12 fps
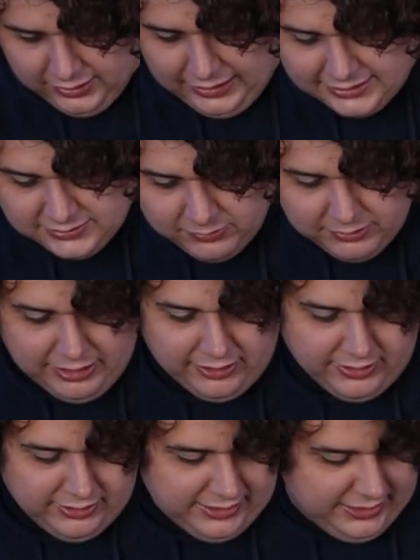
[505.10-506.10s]
That's one
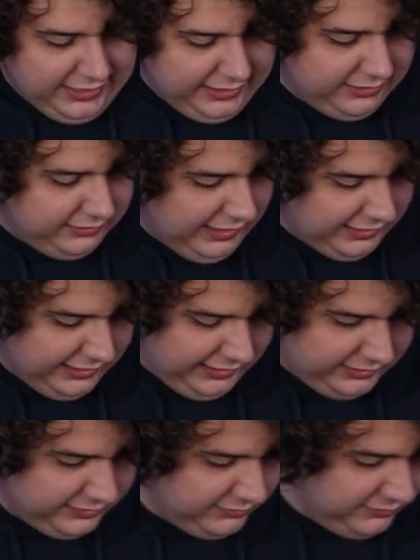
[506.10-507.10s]
area that
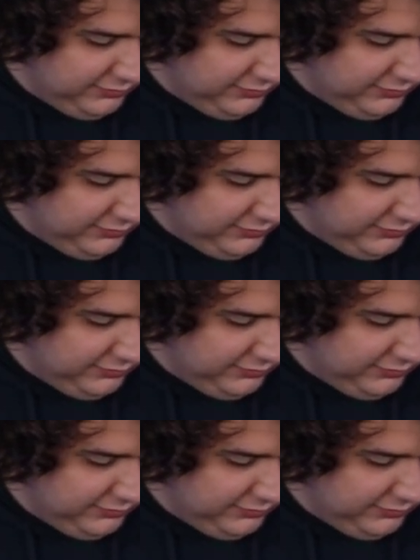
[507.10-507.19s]
they